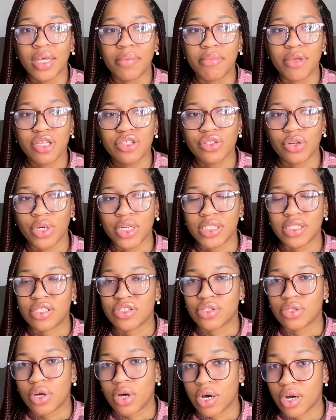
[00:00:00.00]
Make sure it
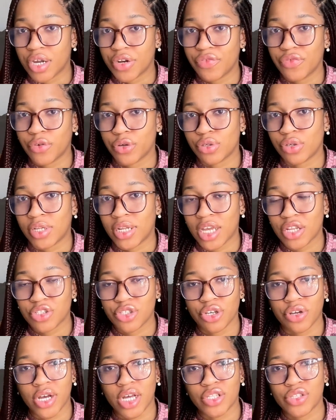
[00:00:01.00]
is not hard for your
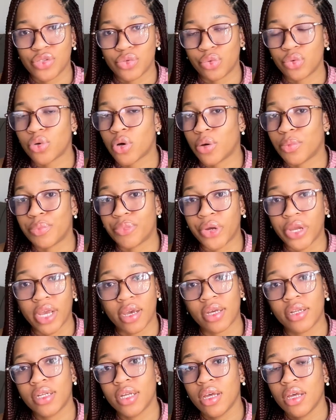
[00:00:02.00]
lecturer to
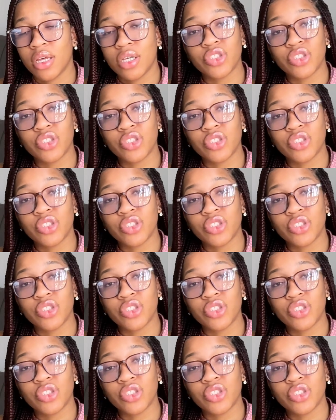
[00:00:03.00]
comprehend.